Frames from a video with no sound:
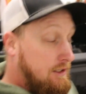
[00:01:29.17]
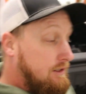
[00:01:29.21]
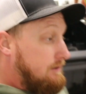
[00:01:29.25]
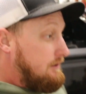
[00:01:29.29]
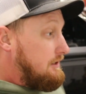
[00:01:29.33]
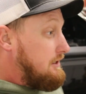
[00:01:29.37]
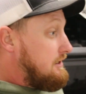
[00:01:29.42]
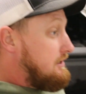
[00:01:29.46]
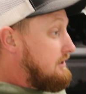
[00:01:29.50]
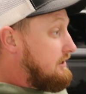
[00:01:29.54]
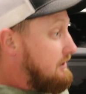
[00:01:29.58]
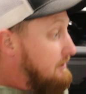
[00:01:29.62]

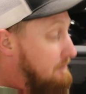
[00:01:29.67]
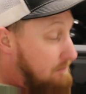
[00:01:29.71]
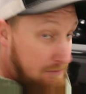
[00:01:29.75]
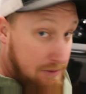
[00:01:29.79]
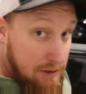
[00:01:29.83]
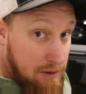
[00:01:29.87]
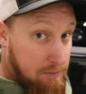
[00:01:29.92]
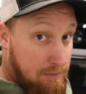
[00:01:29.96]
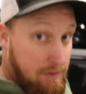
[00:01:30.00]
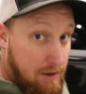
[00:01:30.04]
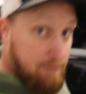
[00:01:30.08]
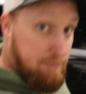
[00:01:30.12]

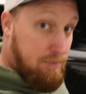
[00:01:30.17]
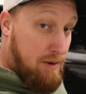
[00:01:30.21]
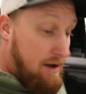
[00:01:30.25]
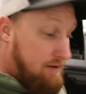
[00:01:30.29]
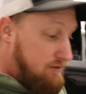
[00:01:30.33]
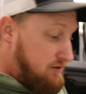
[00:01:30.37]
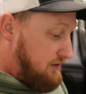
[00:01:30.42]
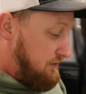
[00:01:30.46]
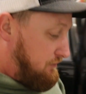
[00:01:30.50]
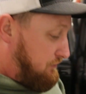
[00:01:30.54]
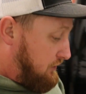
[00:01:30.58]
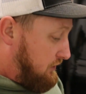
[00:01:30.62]
building my
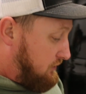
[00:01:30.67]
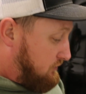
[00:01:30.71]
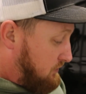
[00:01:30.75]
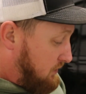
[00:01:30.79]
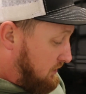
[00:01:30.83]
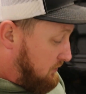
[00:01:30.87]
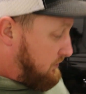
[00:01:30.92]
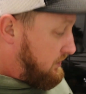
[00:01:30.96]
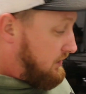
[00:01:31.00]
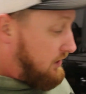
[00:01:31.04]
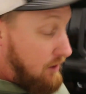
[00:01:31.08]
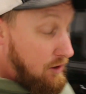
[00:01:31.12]
privacy fence
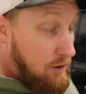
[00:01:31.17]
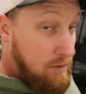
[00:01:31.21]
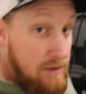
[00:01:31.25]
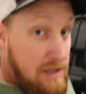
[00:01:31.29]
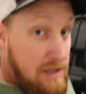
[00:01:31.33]
whenever we were at Home